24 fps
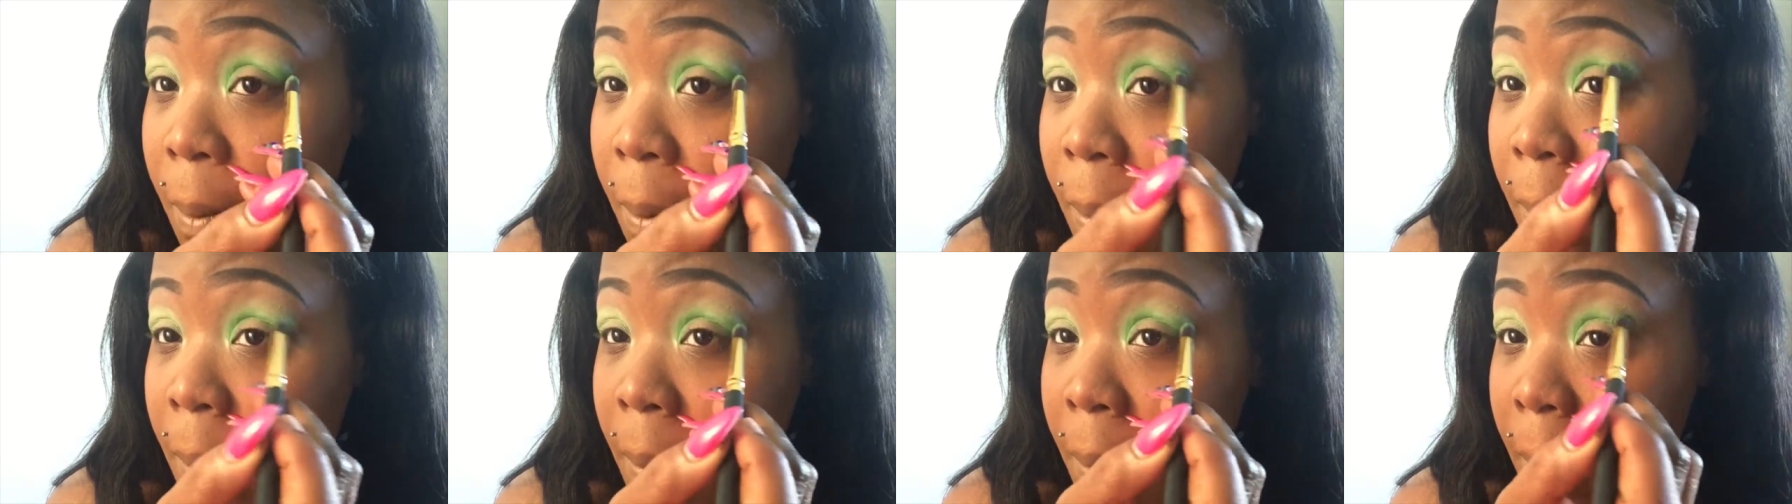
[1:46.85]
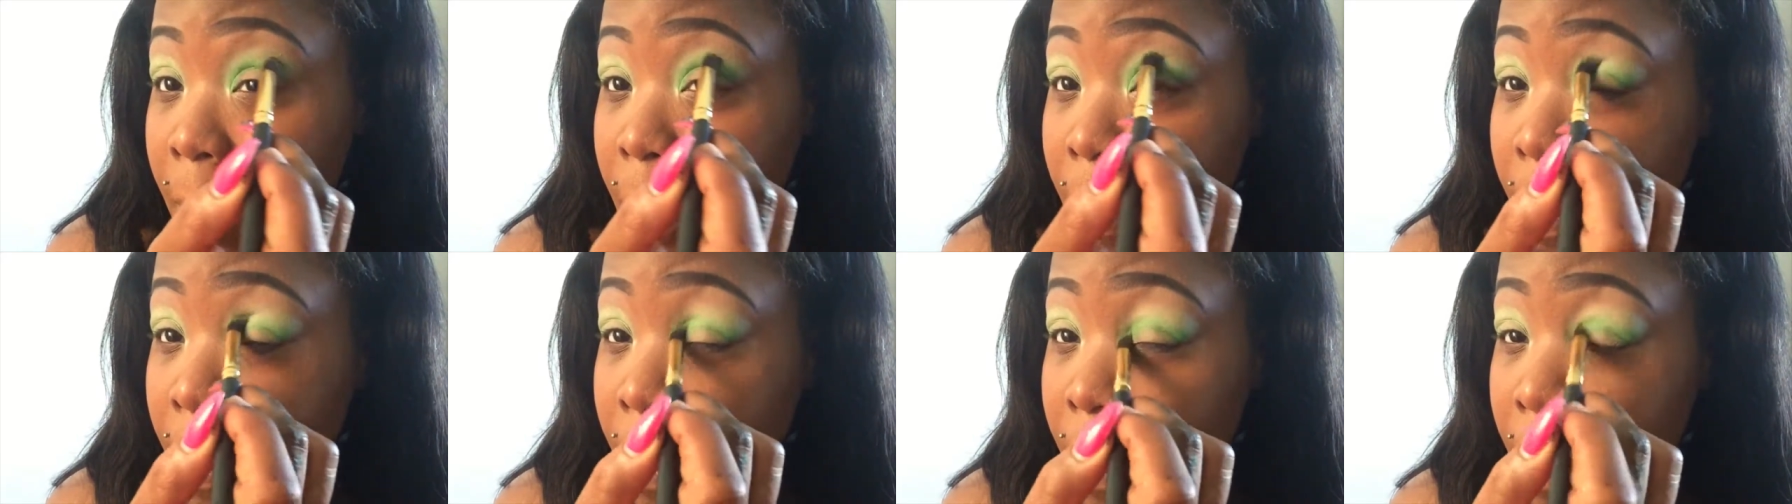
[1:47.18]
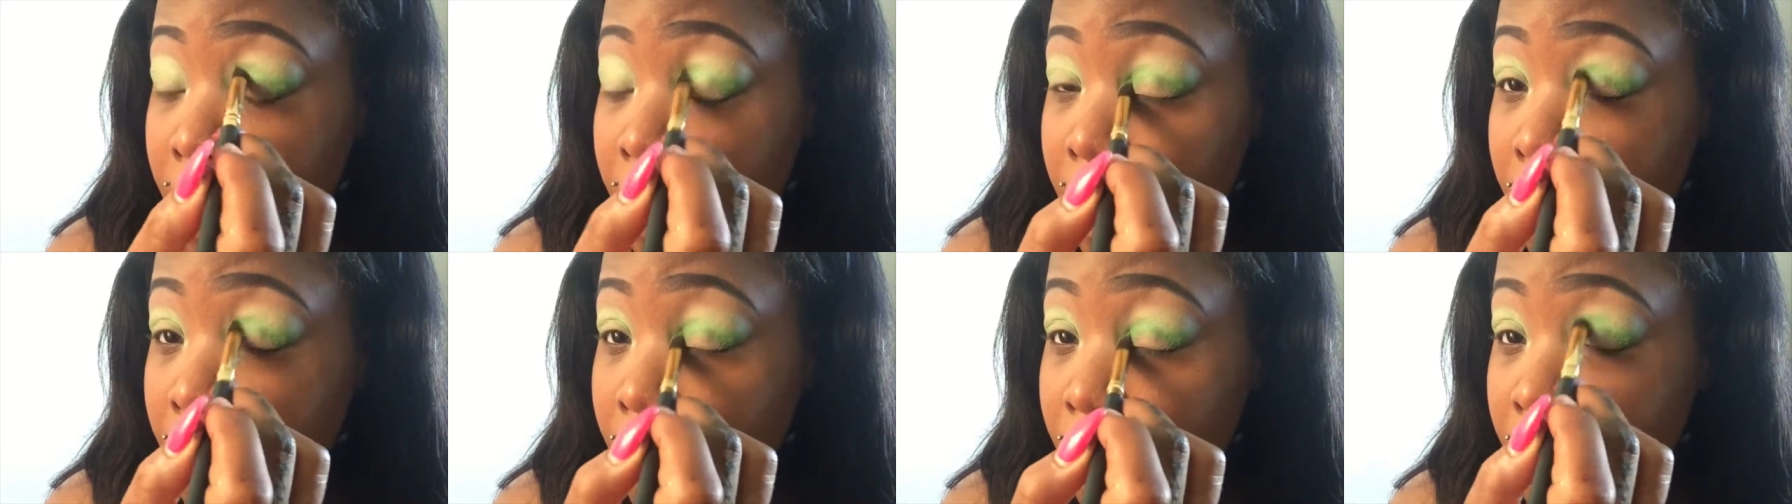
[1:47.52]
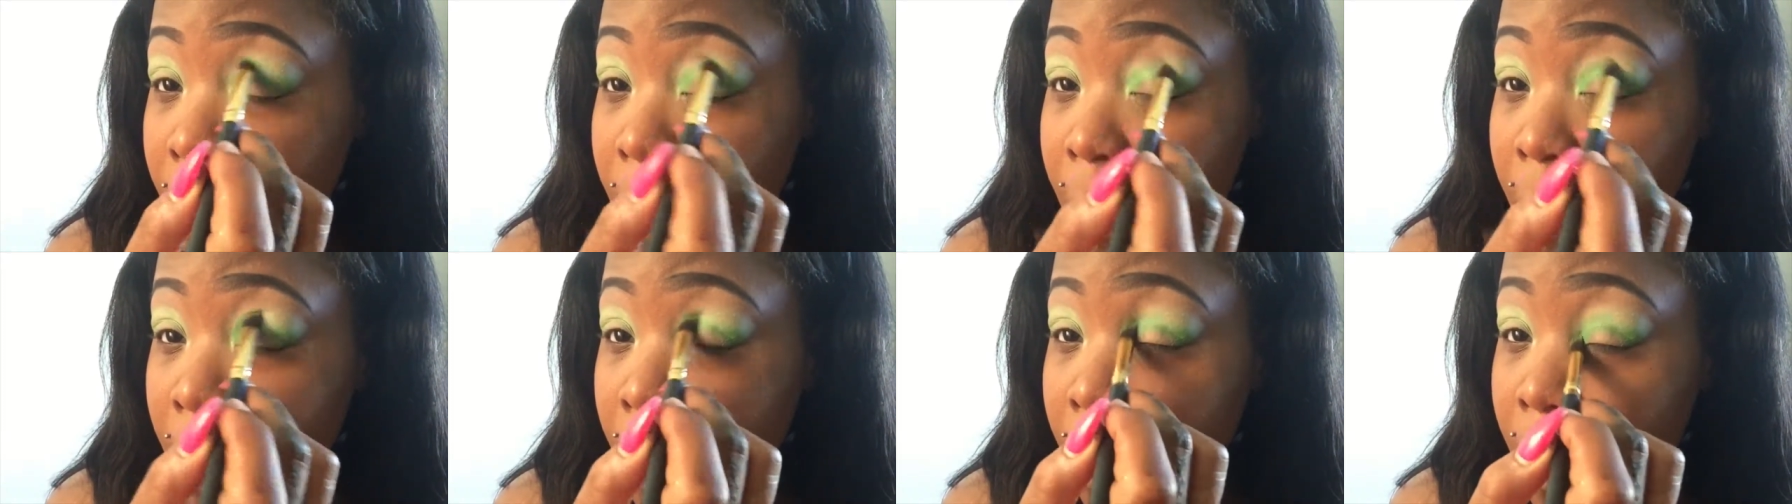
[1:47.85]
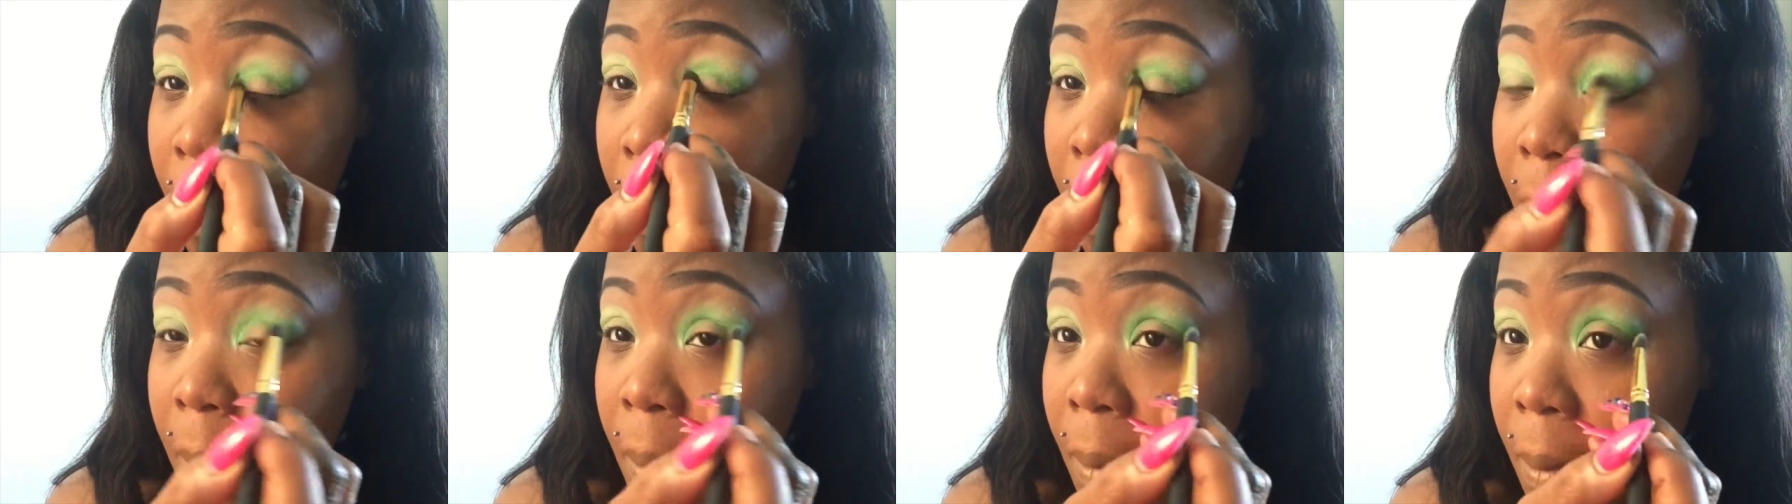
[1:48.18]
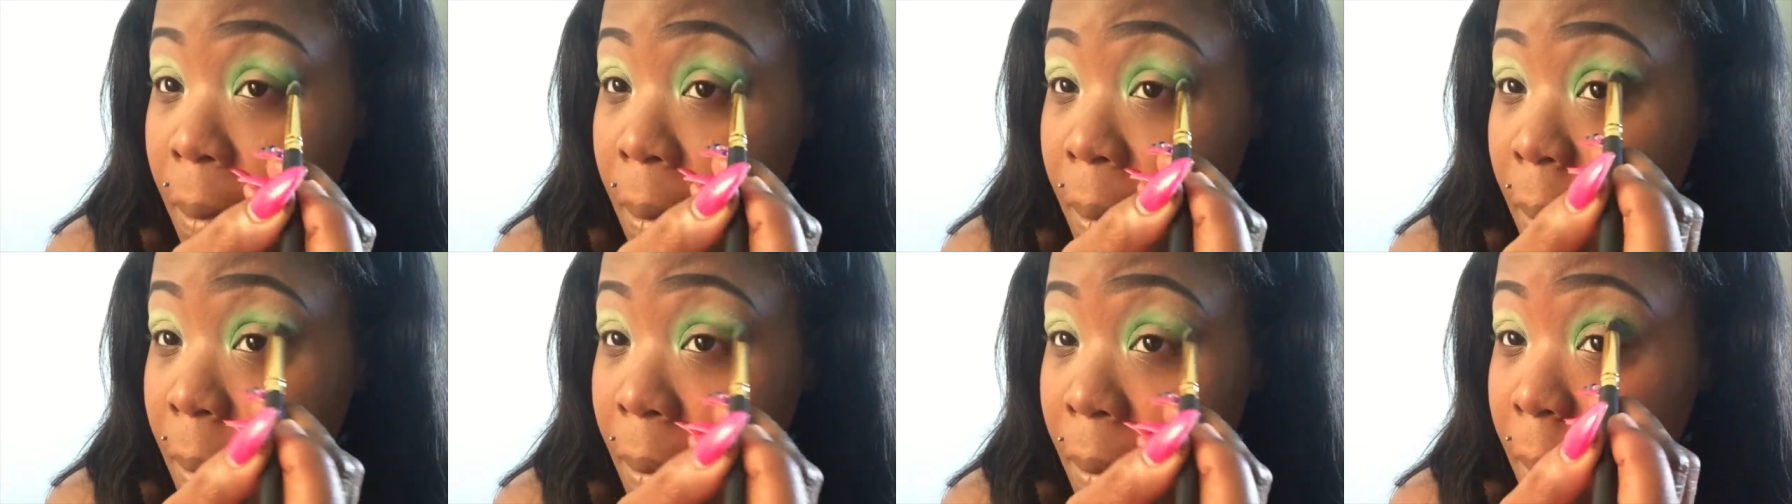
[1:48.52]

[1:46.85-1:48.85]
I'm going to put that in my crease.